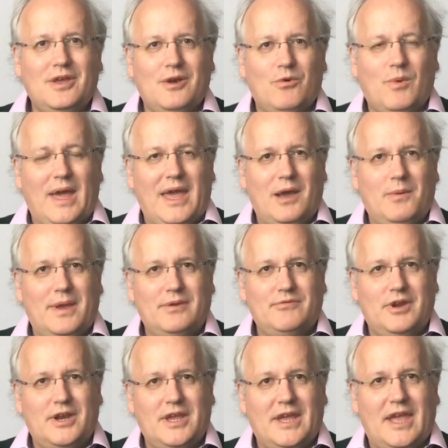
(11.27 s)
where we're
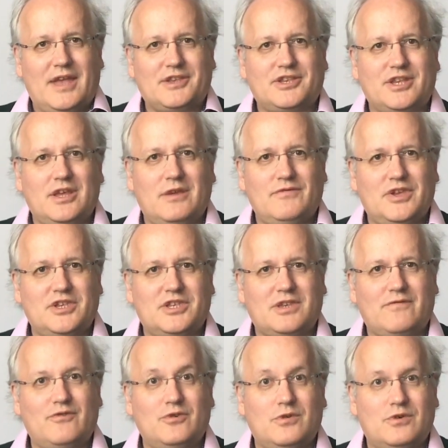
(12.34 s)
running our service
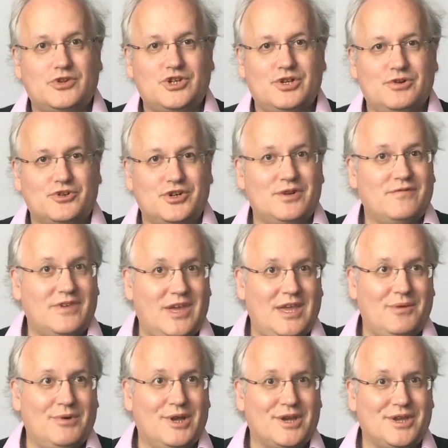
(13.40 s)
for children of
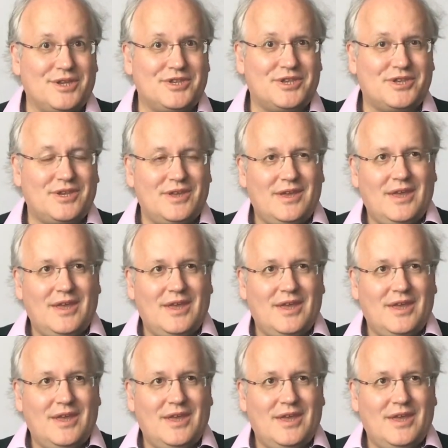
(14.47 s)
key workers.